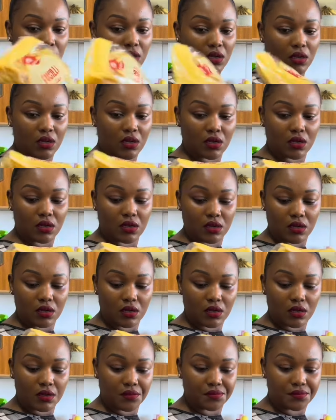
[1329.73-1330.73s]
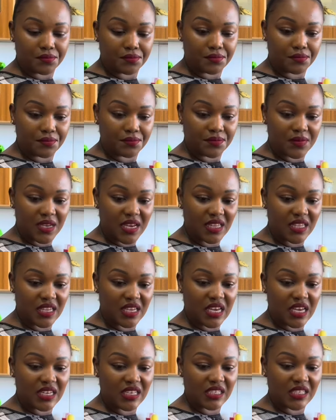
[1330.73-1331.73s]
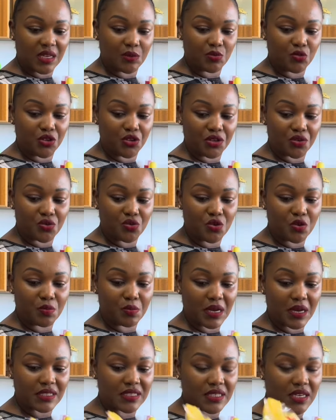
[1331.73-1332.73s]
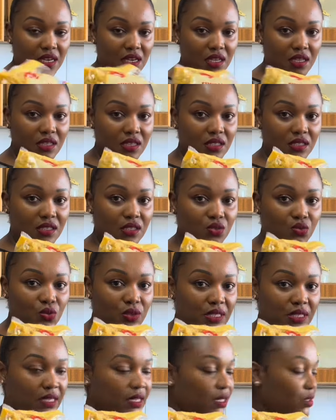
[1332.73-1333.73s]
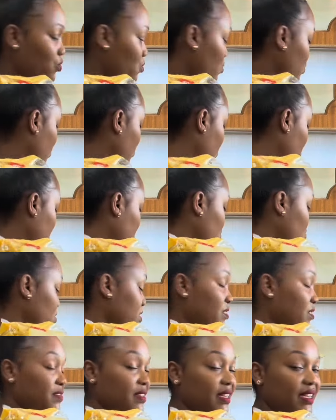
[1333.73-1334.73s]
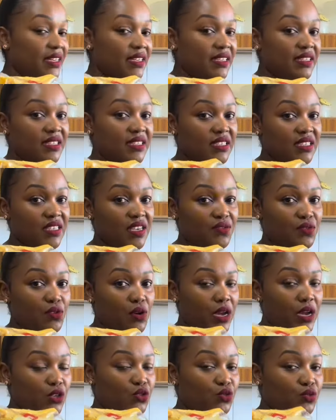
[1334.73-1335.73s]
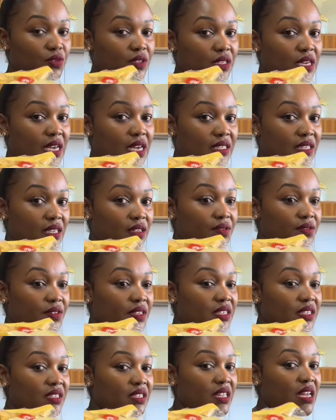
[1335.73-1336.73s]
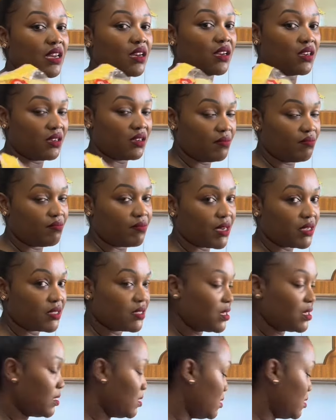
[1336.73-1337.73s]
Uh, I think anytime we cook pasta, this is what I'm going to eat. Because I feel like it's easier for her to cook herself with some pasta.